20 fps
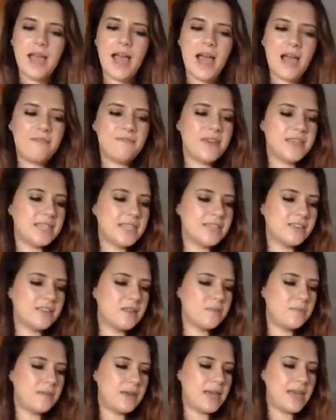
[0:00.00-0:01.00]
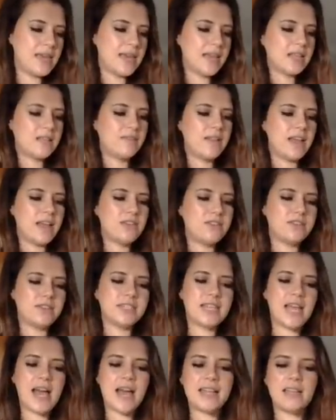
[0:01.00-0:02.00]
And this is going to be kind of like your
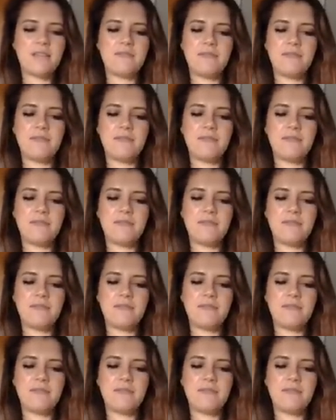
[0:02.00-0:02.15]
sign.